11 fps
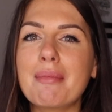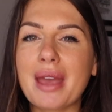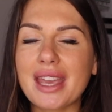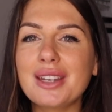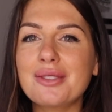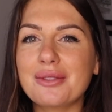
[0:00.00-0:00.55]

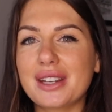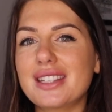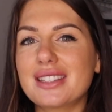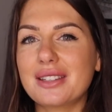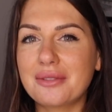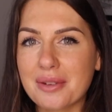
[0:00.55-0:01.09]
main
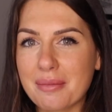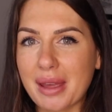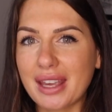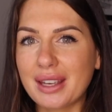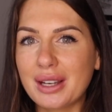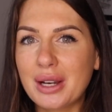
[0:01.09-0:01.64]
reason for
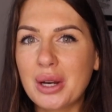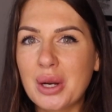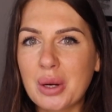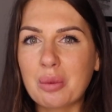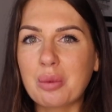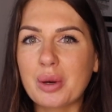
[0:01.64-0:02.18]
me
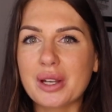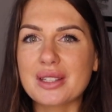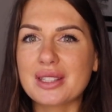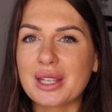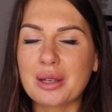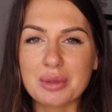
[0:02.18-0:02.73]

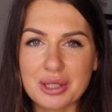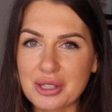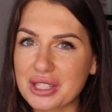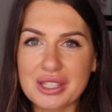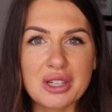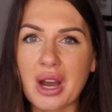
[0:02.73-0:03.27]
was it was
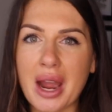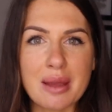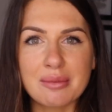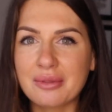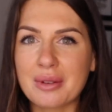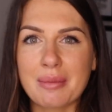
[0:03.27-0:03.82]
just
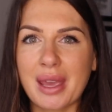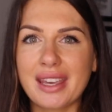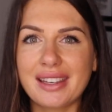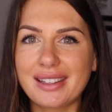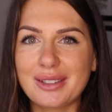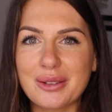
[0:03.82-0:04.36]
time for
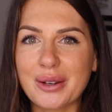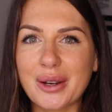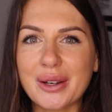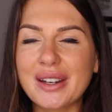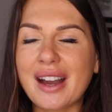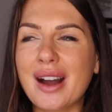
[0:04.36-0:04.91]
me, you
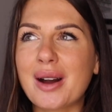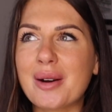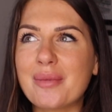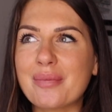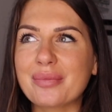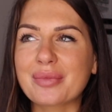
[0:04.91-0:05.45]

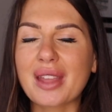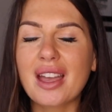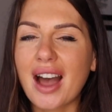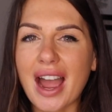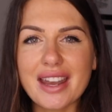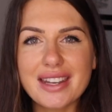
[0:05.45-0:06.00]
know.
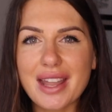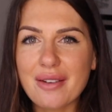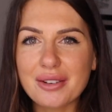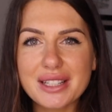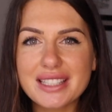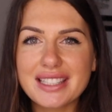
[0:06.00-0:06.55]
I
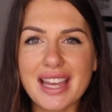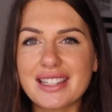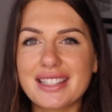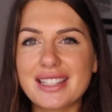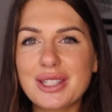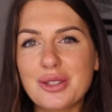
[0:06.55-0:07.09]
never
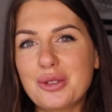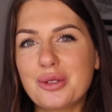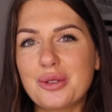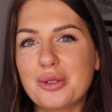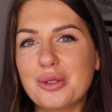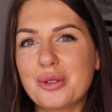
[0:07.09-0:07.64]
intended
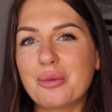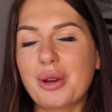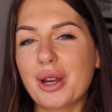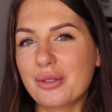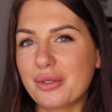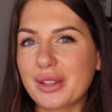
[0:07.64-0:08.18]
to
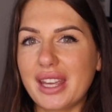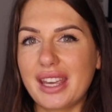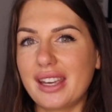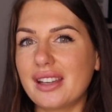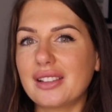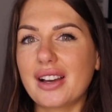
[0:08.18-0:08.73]
work for the
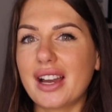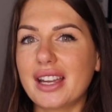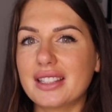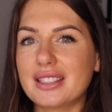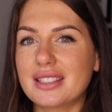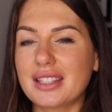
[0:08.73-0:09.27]

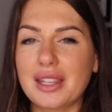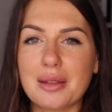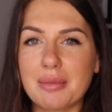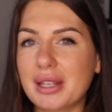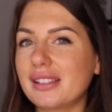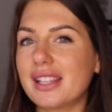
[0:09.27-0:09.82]
airlines in the
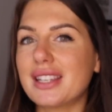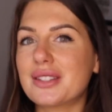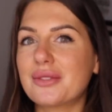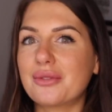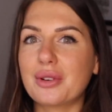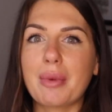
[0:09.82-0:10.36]
Middle
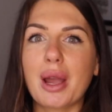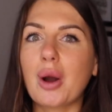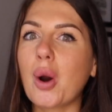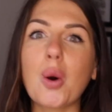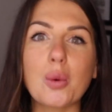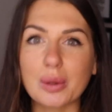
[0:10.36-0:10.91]
East for my
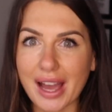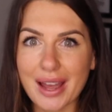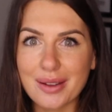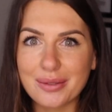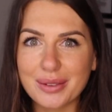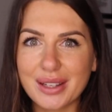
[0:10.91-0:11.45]
whole
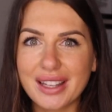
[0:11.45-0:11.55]
life.